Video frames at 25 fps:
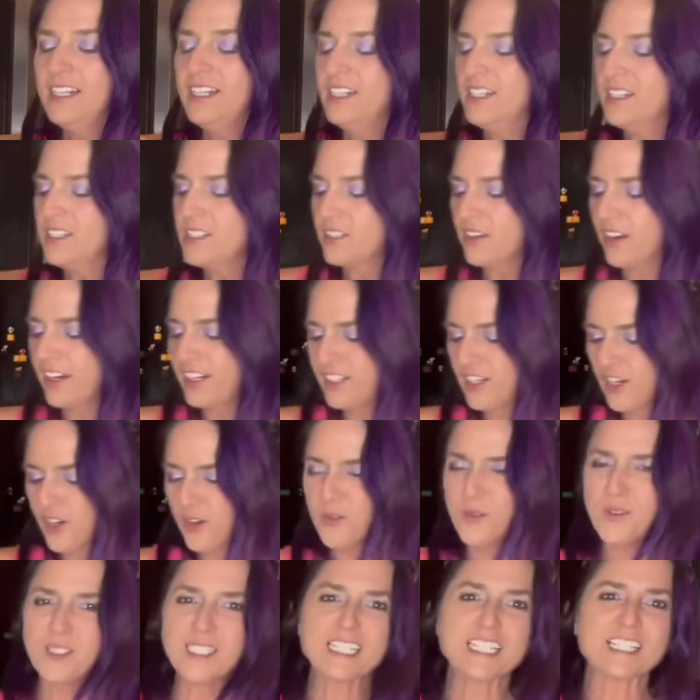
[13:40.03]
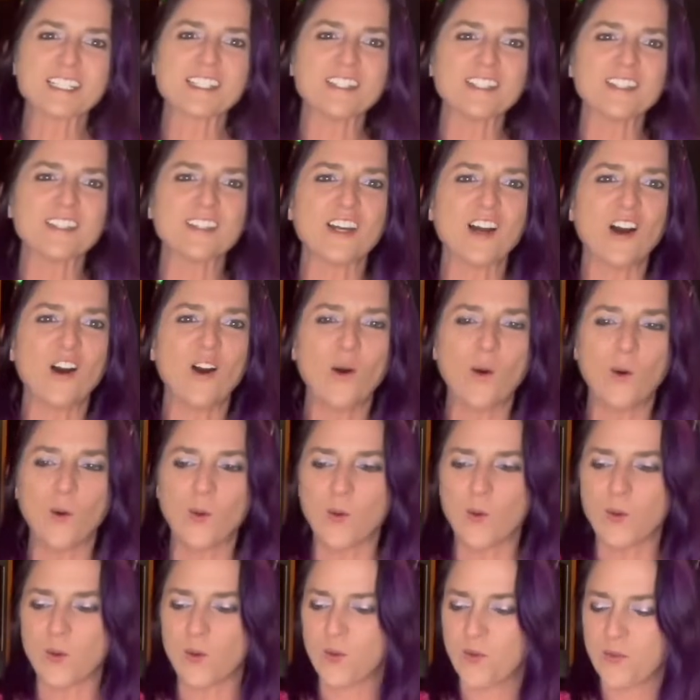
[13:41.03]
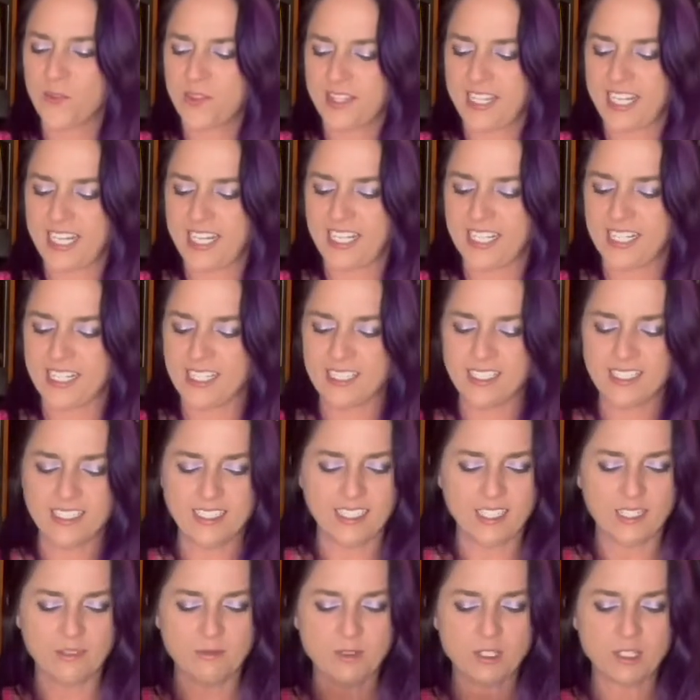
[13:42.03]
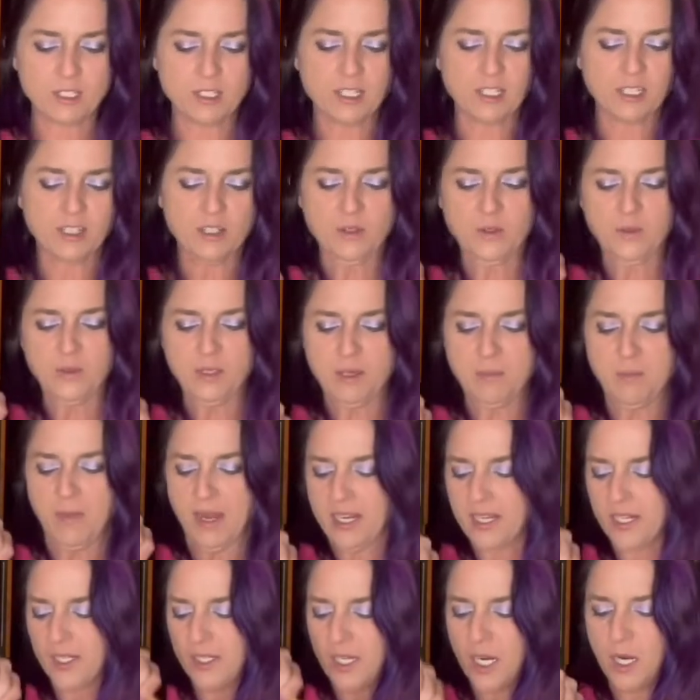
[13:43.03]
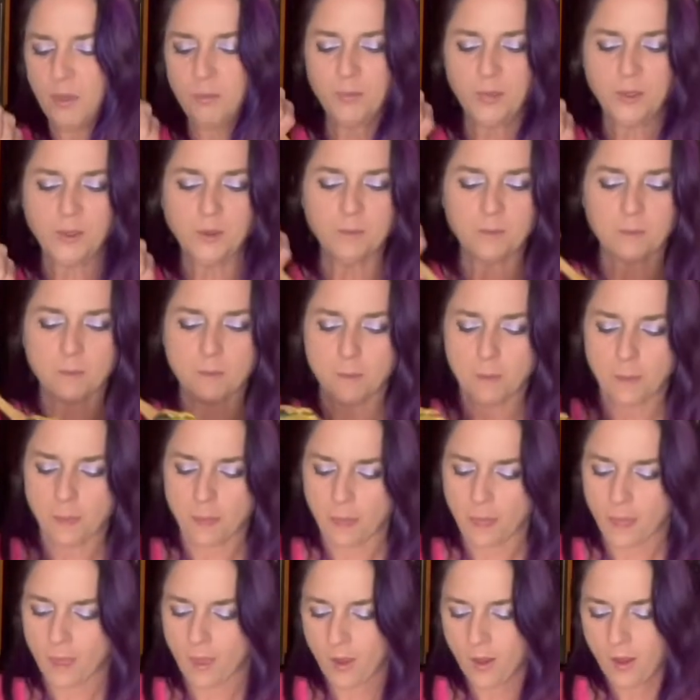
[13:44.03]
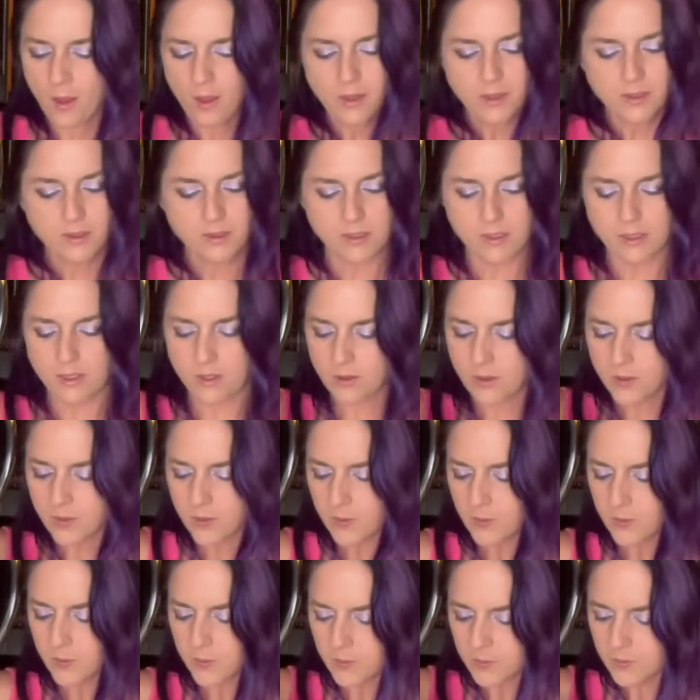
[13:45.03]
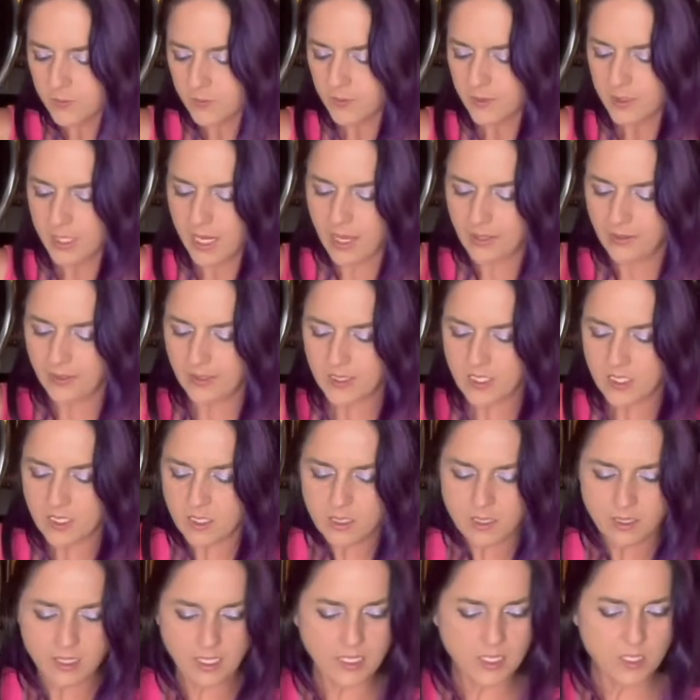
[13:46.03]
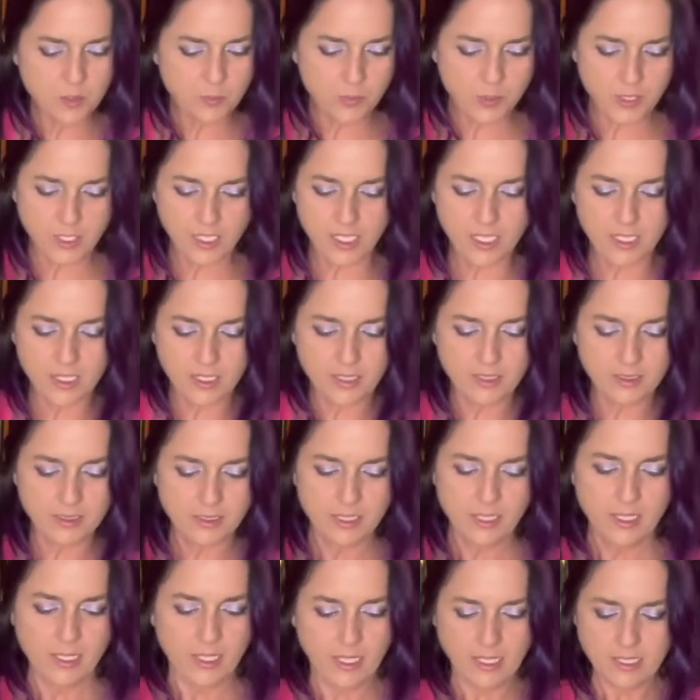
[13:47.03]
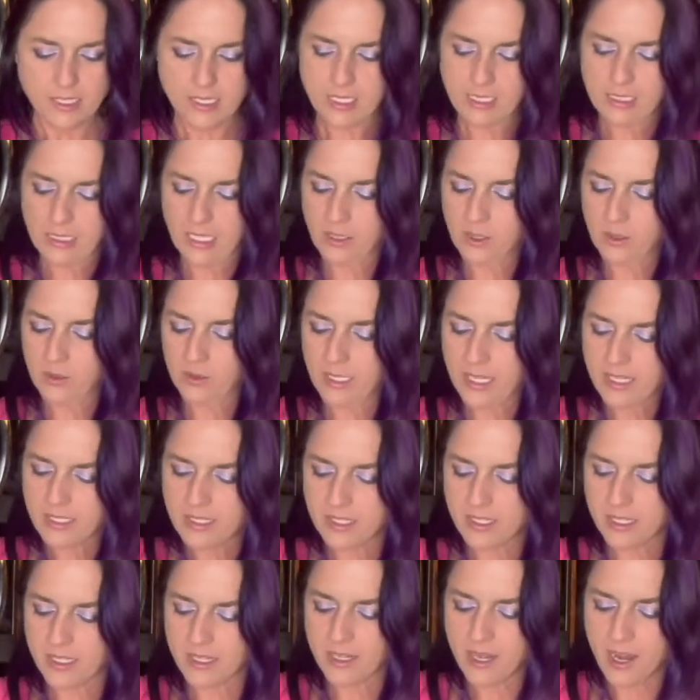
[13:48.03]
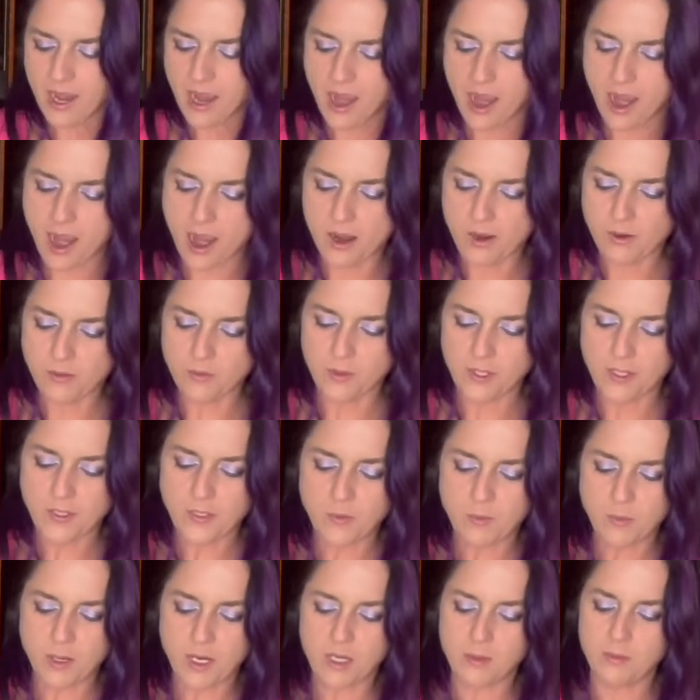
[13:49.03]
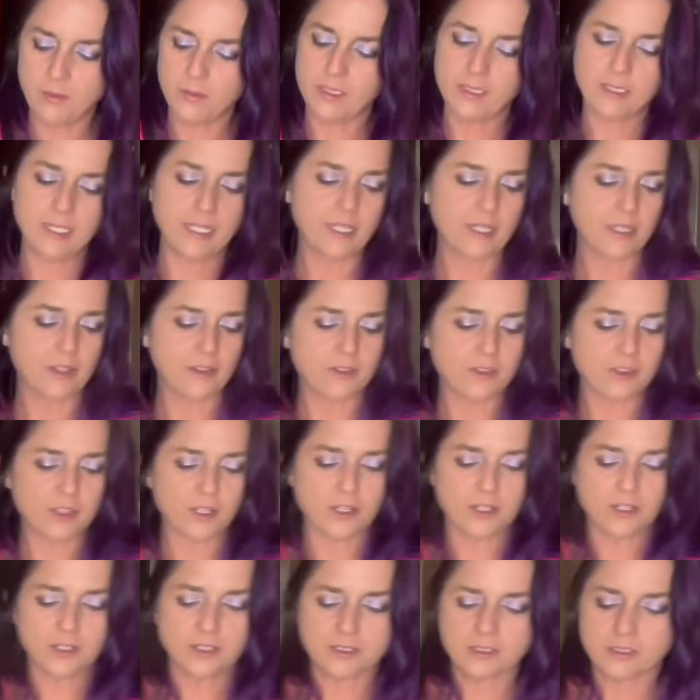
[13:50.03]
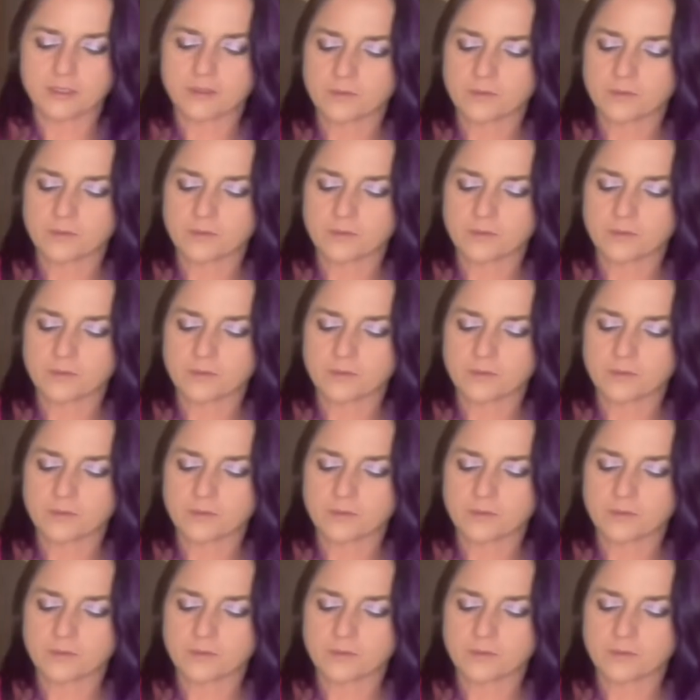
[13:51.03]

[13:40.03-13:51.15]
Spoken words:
so I don't want to do the whole thing. I'm just going to only make a couple. So yeah, that's pretty good. It's a little less than half. That's probably like a third.